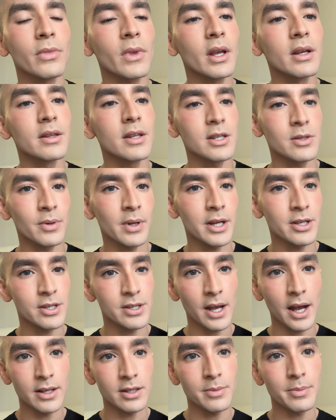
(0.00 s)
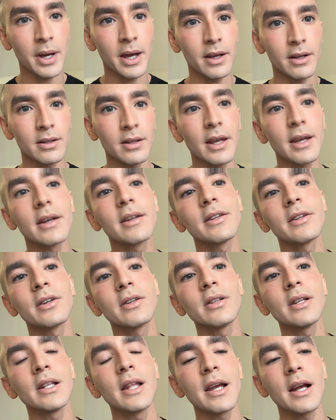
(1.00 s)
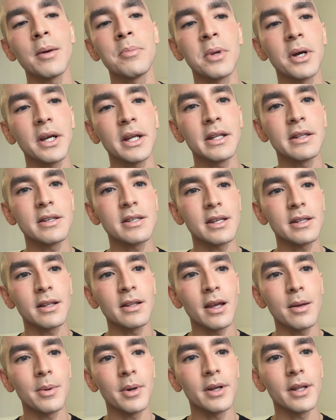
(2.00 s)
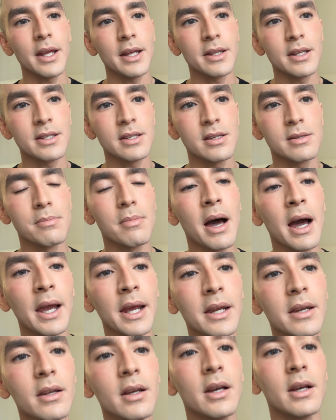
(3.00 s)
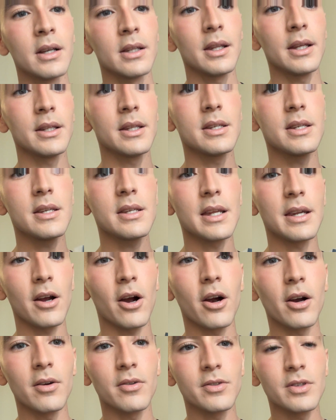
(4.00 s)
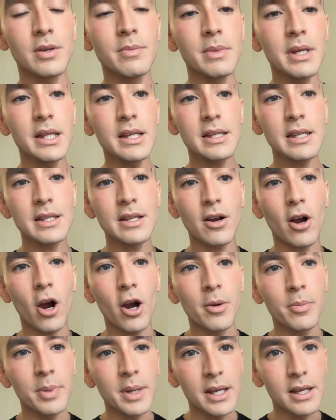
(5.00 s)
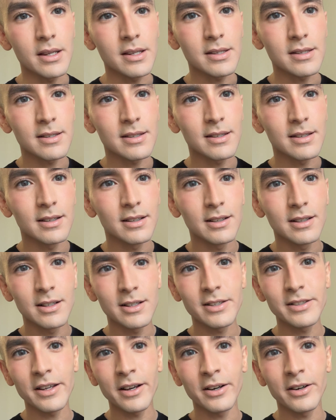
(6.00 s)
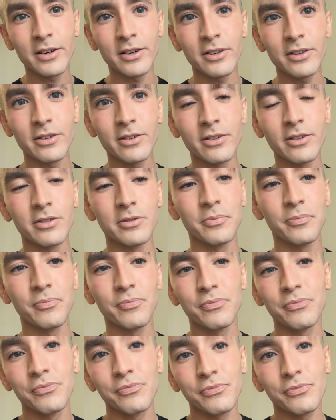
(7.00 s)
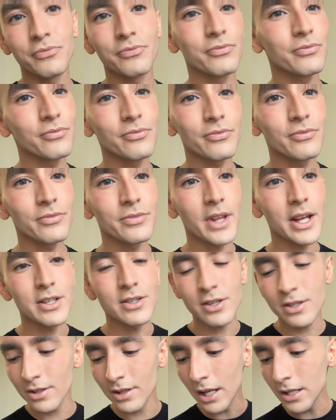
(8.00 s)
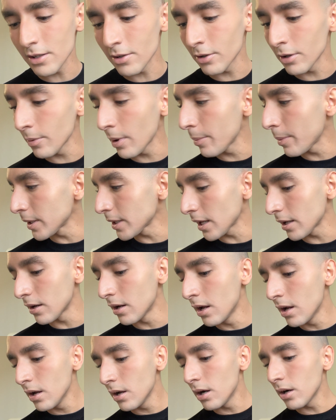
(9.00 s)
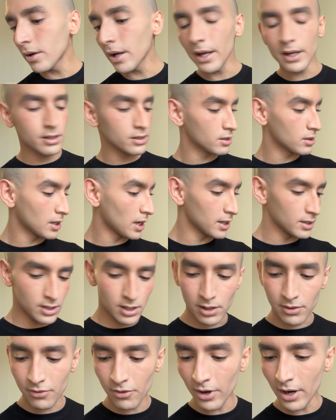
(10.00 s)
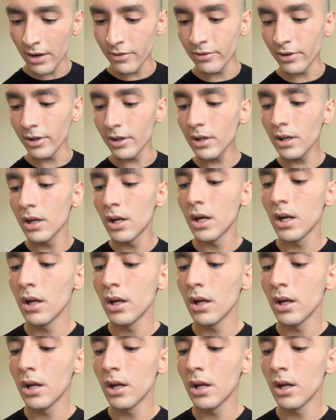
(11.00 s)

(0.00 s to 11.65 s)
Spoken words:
This one I just had to buy, like literally, like I'm not getting this at the library. Like this is mine. Like this is to me this is an art piece. So that's really why I bought that. Okay, that took forever.